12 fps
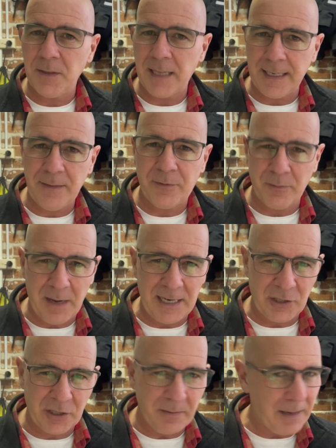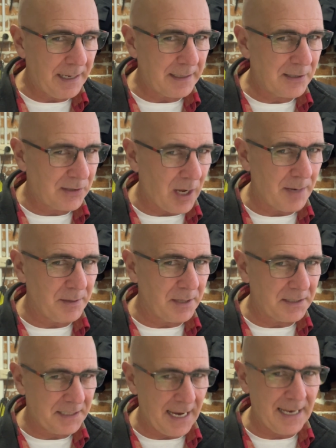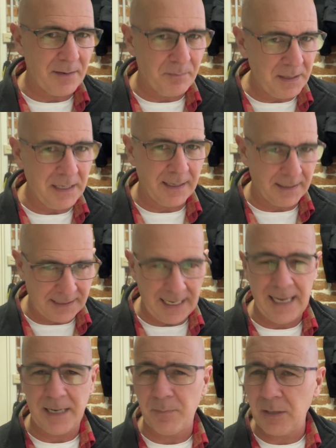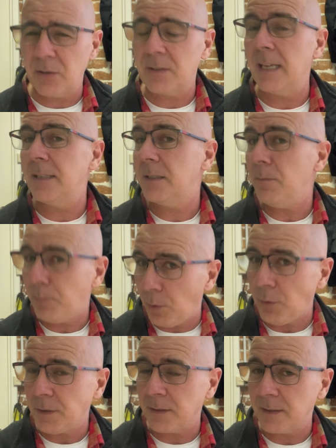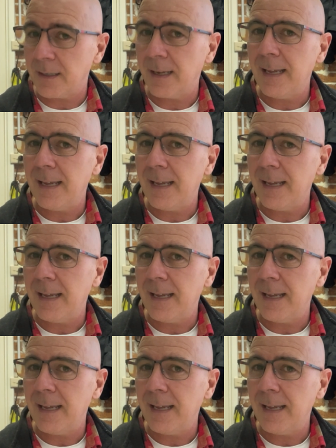that information about Simon the Tanner being a tanner because that's important.